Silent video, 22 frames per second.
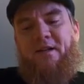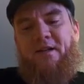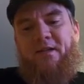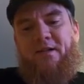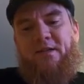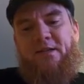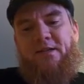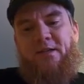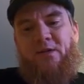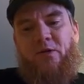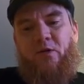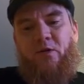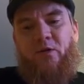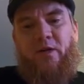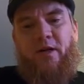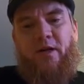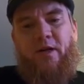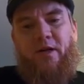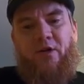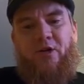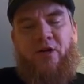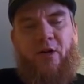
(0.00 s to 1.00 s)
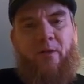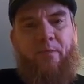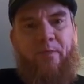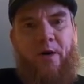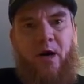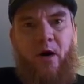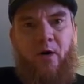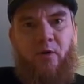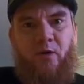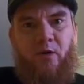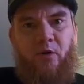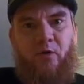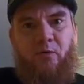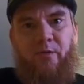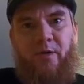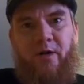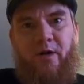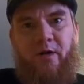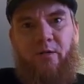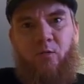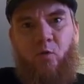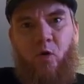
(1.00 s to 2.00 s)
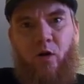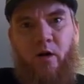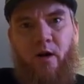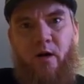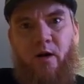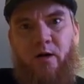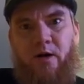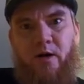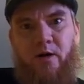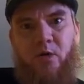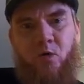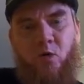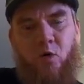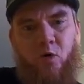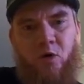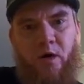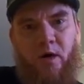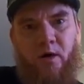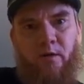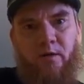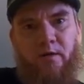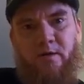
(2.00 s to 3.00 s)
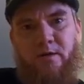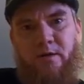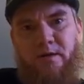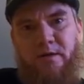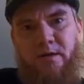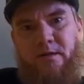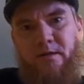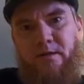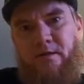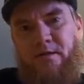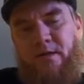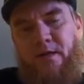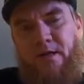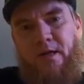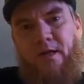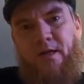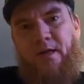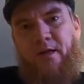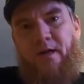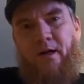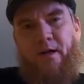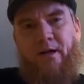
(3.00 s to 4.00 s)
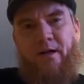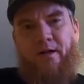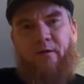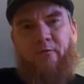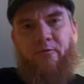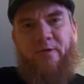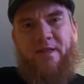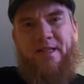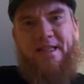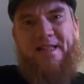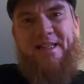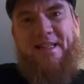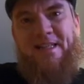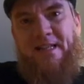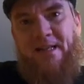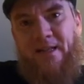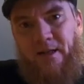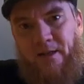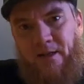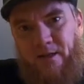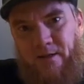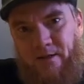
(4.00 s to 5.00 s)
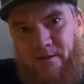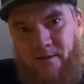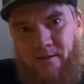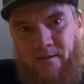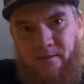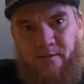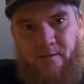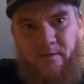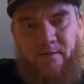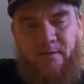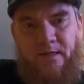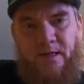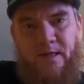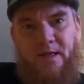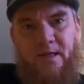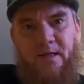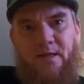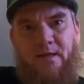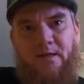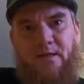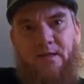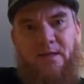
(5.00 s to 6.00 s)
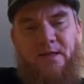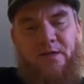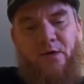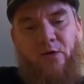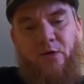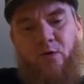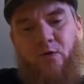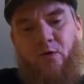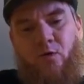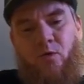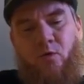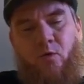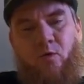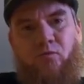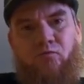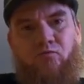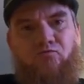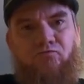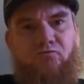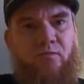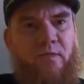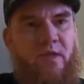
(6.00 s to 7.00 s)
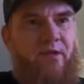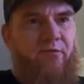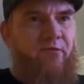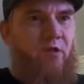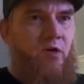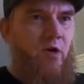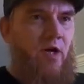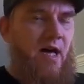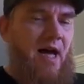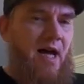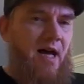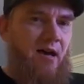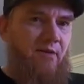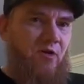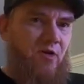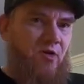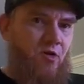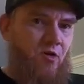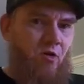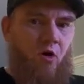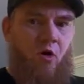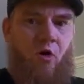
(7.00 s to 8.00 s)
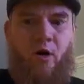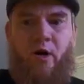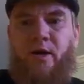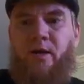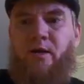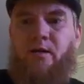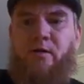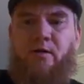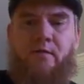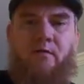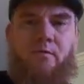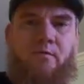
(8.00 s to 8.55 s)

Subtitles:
so they're going to jump out a little bit, where cool colors are going to recede. So if you have a drawing